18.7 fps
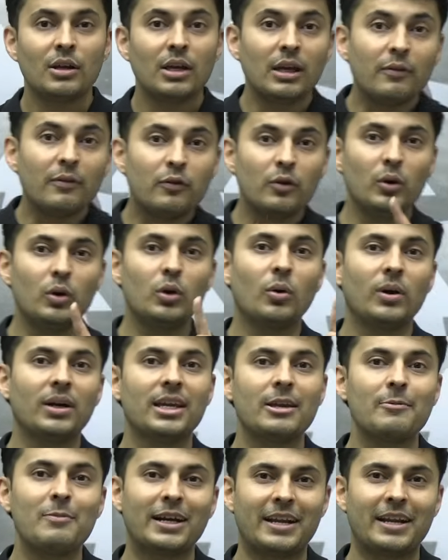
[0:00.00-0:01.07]
if you don't
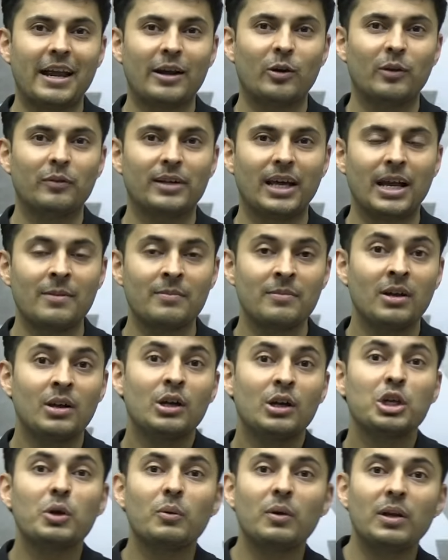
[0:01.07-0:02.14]
keep a track of time,
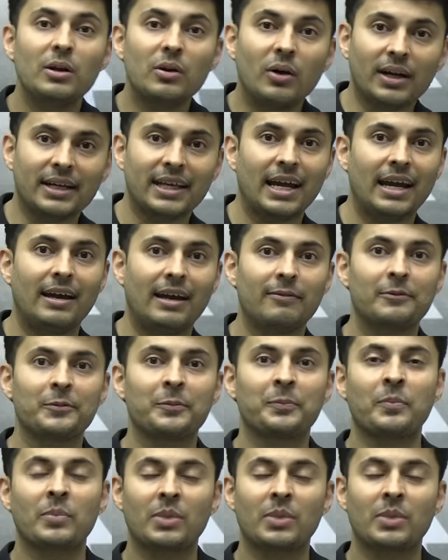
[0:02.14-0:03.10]
you will not have